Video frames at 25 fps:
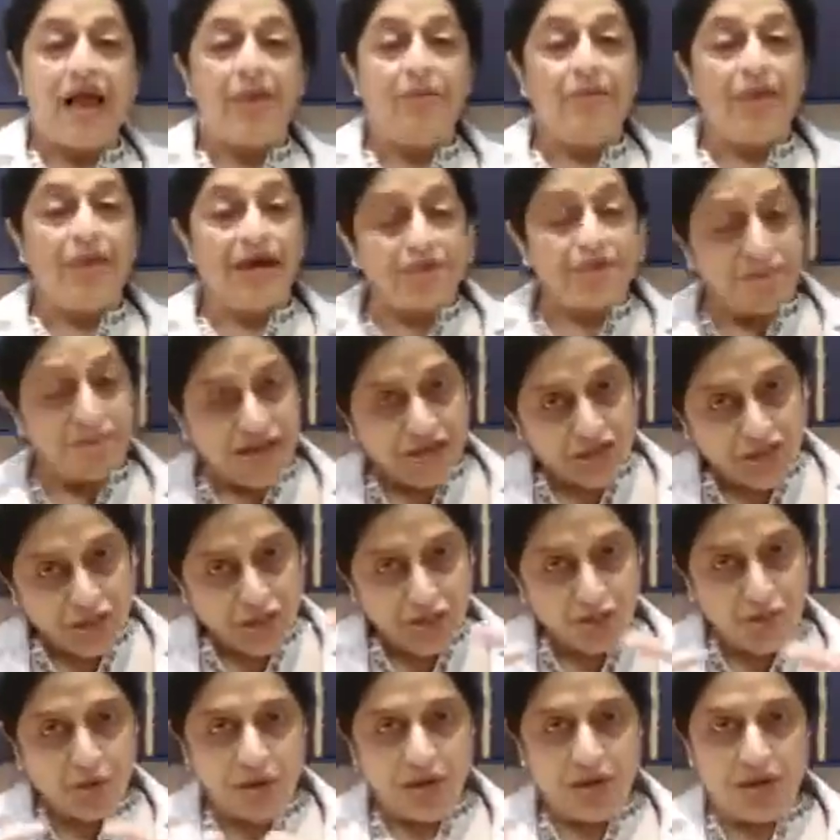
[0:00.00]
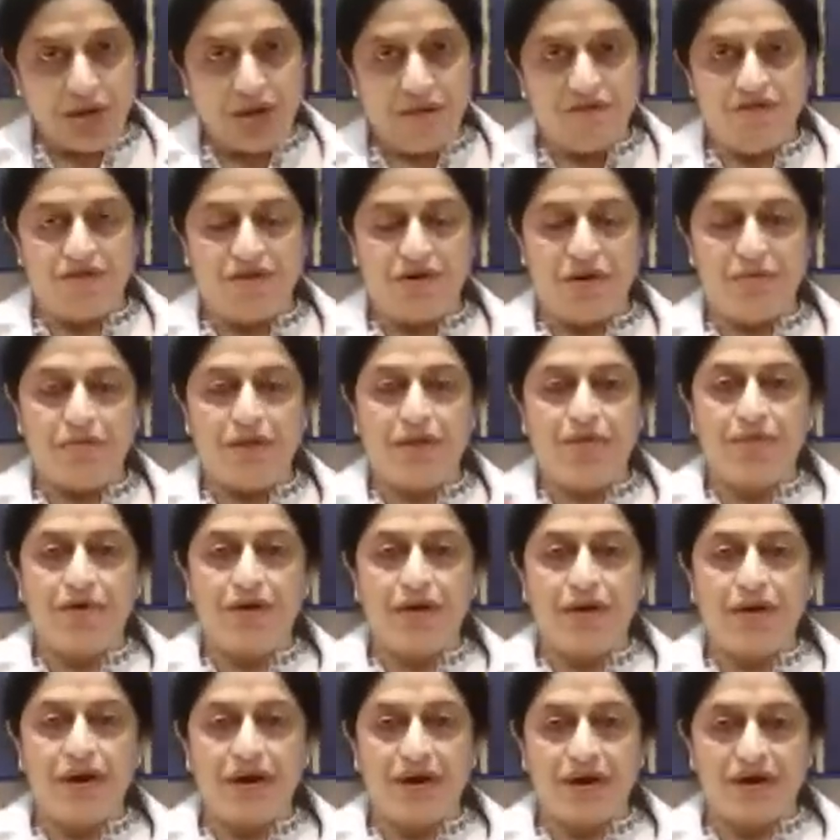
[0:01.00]
But patients who come from
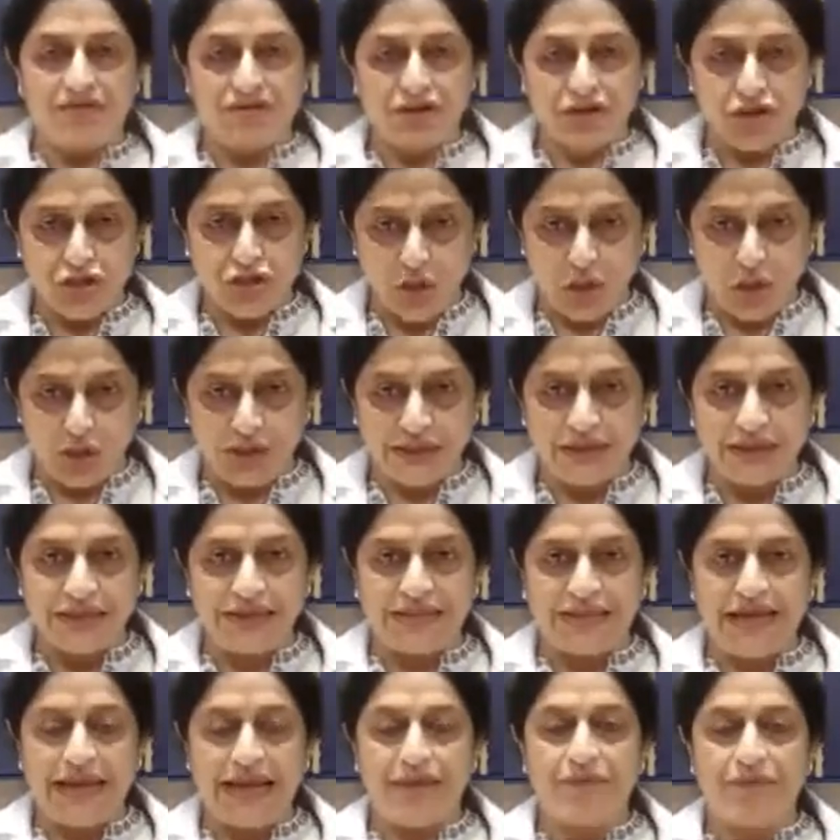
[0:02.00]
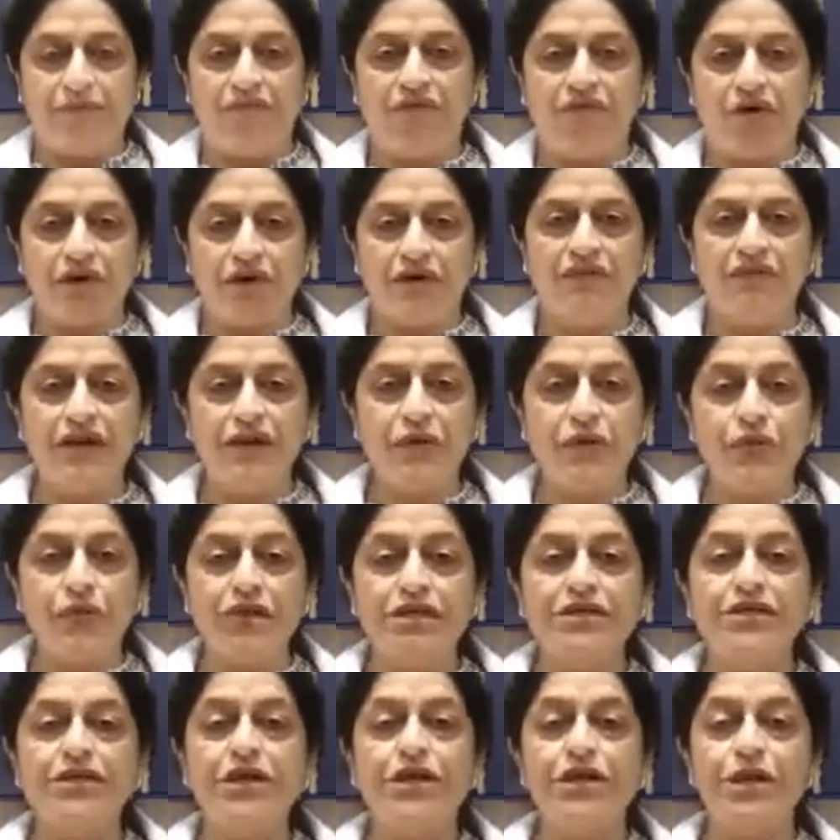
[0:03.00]
abroad and have a shorter time, what we do
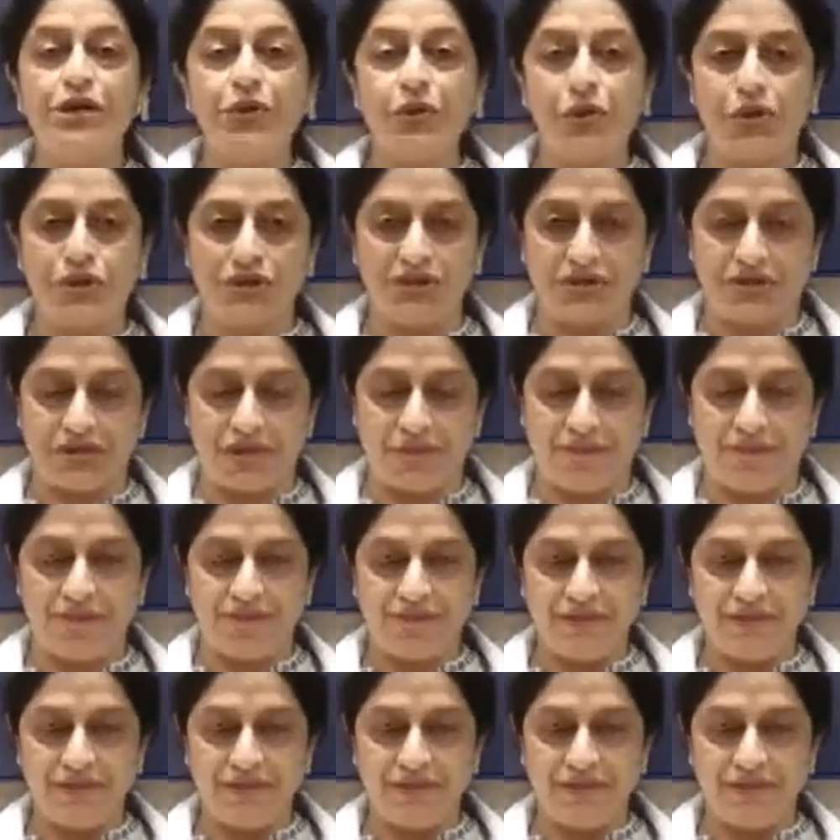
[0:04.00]
is a duo step.